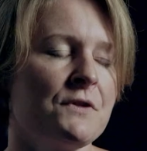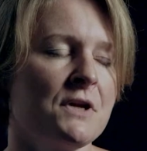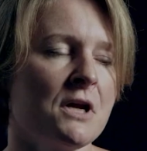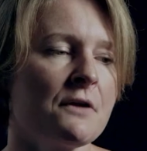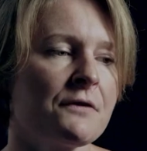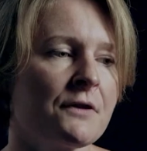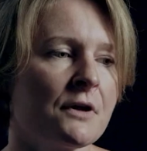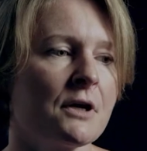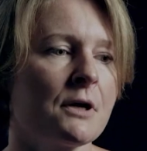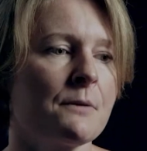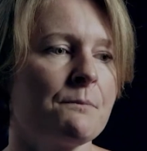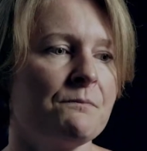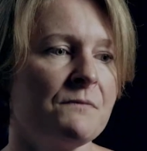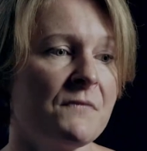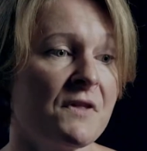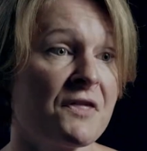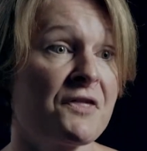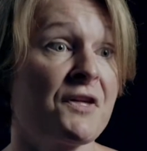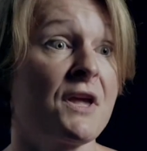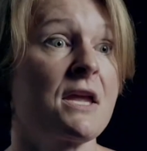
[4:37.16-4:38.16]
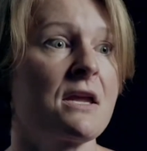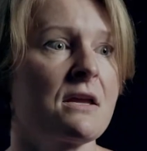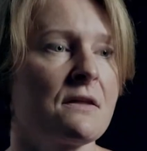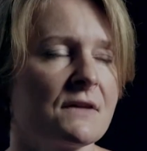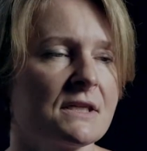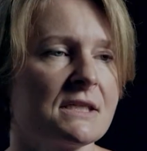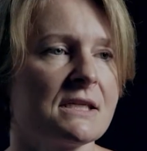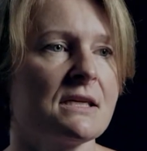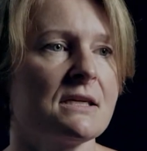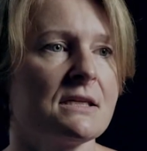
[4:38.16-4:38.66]
The other thing
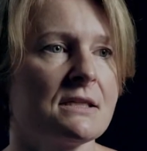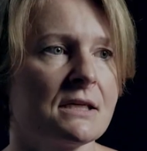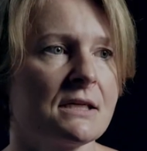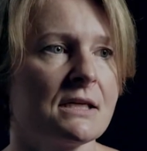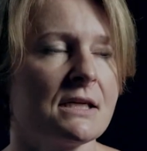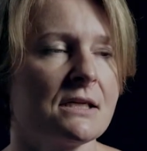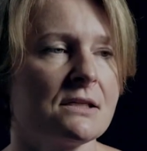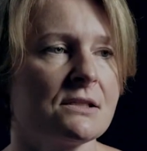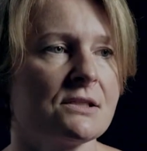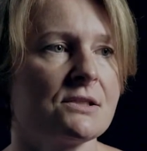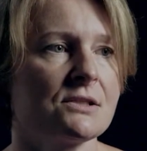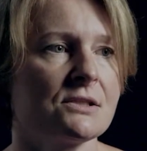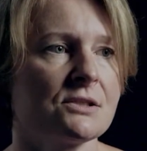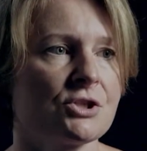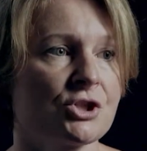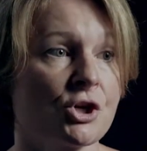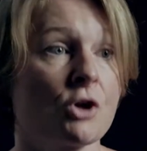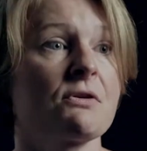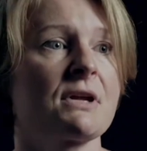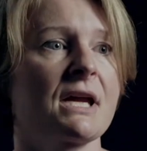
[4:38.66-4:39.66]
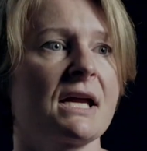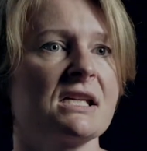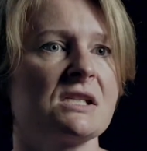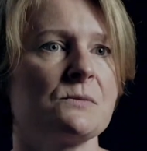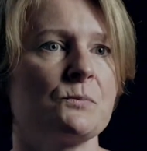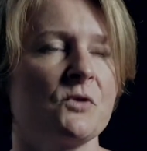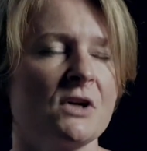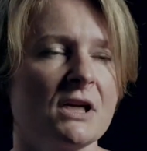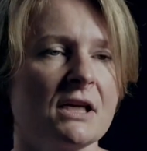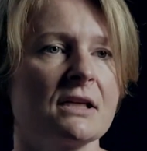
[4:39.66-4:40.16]
that it, that it
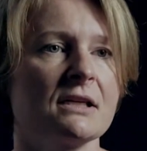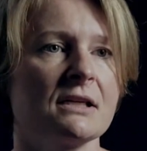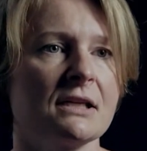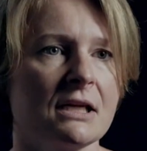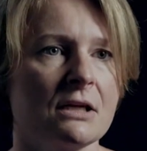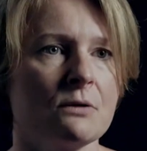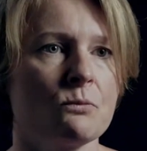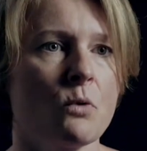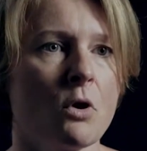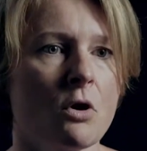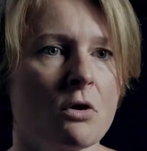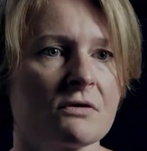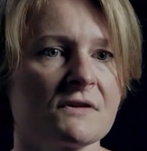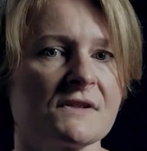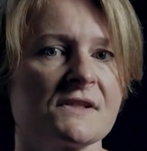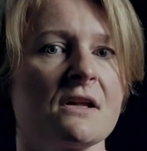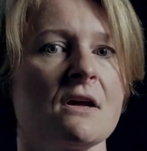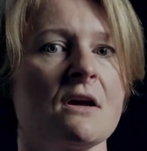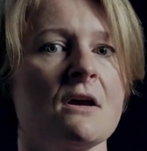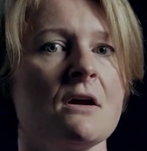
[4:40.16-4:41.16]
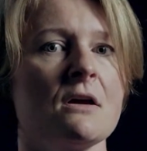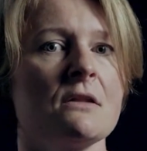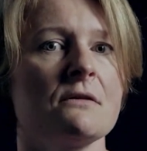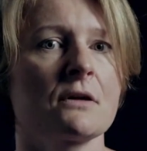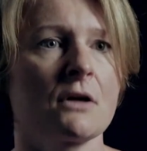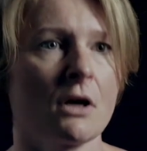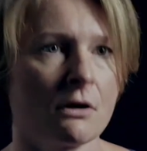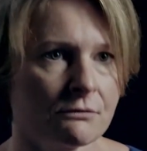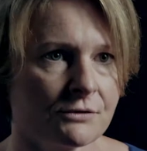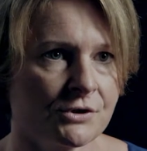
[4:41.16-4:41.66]
showcased brilliantly was
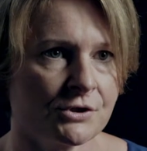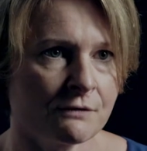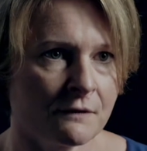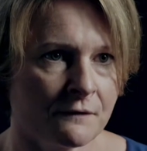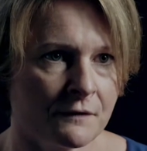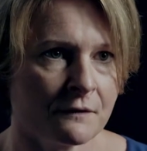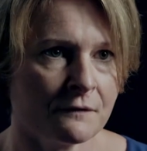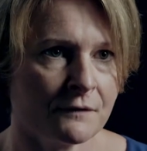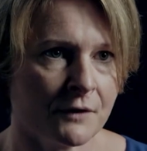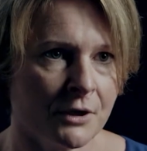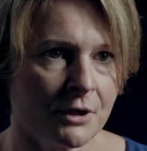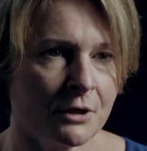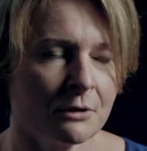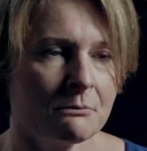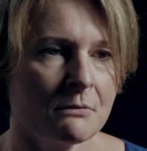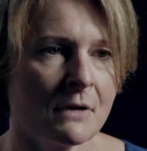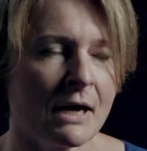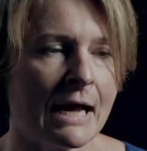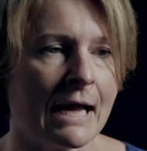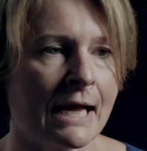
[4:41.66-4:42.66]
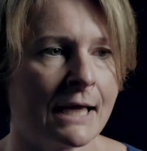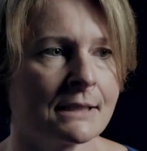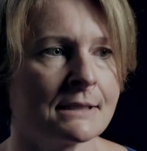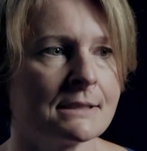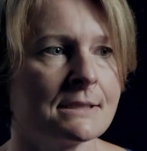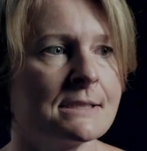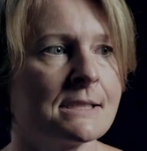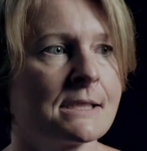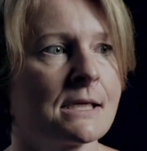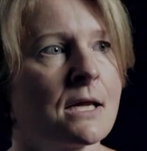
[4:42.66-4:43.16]
the culture of the firm
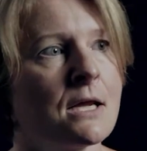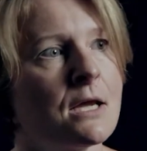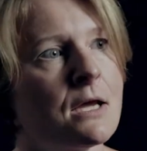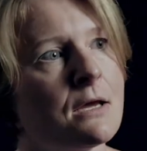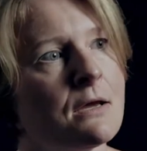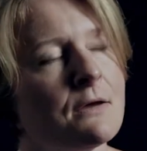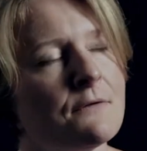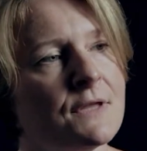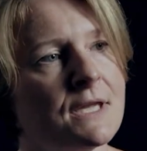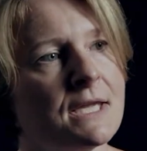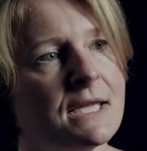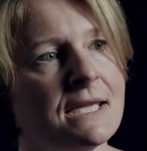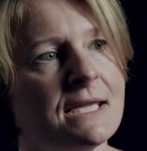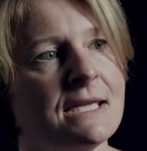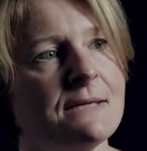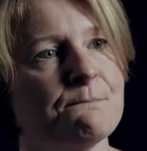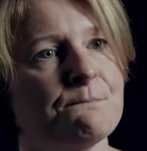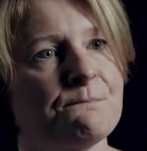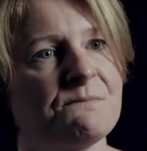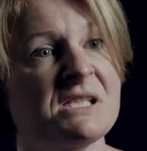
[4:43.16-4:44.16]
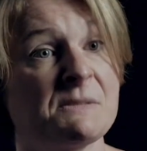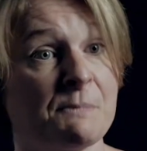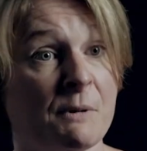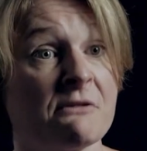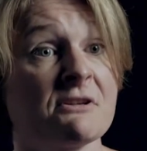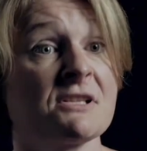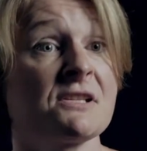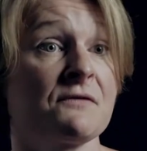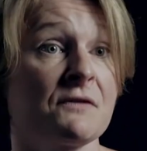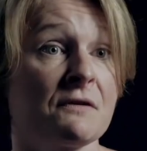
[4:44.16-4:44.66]
and the
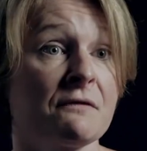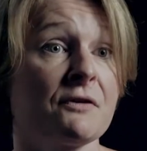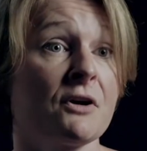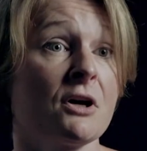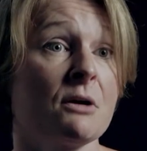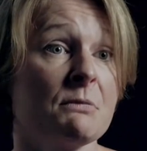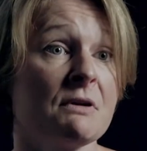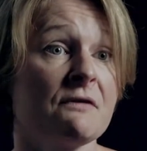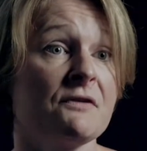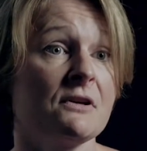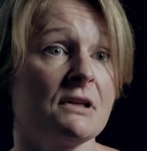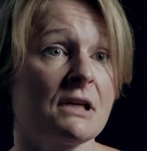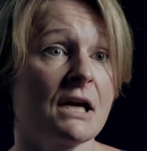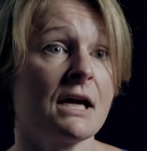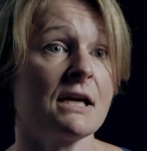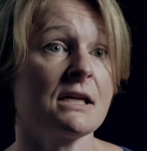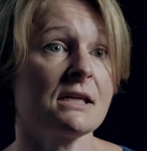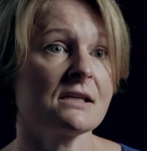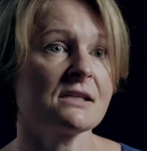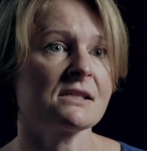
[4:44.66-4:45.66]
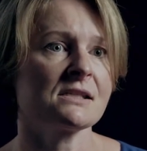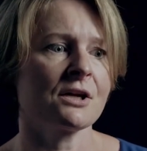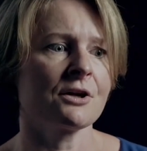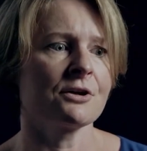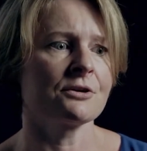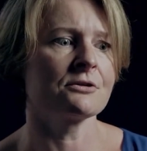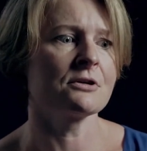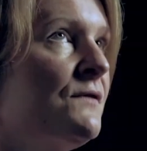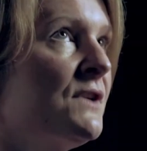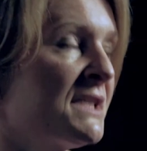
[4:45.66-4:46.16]
spirit of the firm, if you like, so
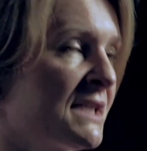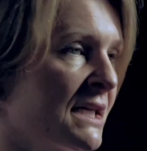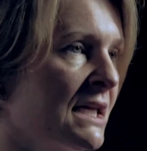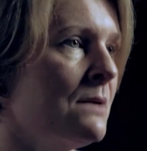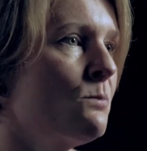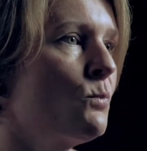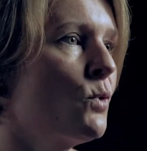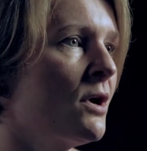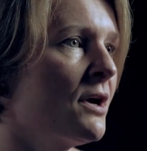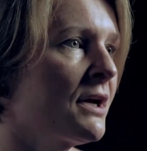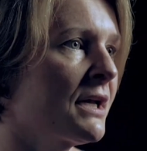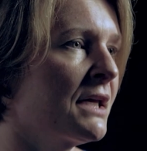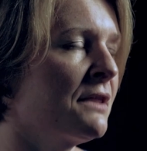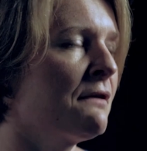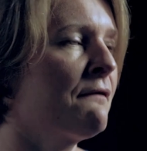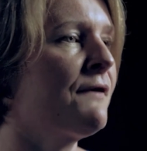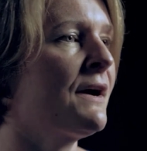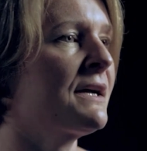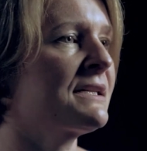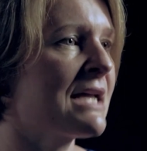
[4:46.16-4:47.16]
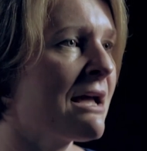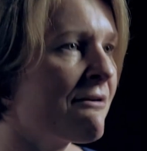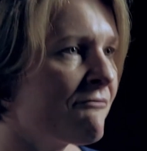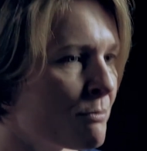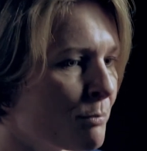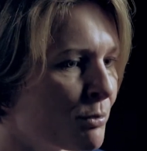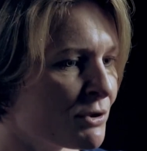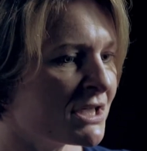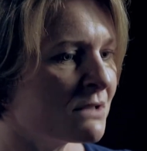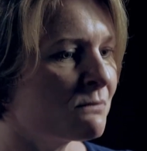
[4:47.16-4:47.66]
the team working, the fact that
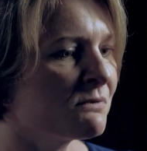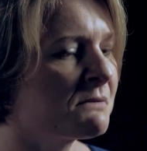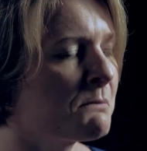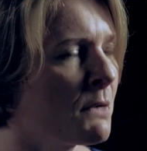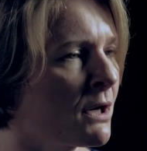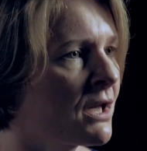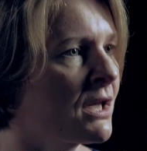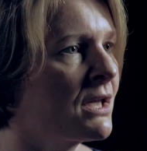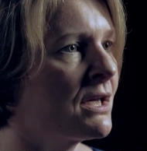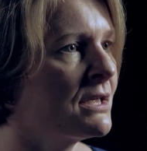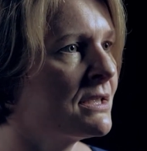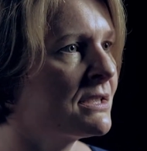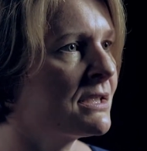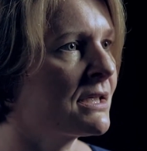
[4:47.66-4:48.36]
everybody was mucking in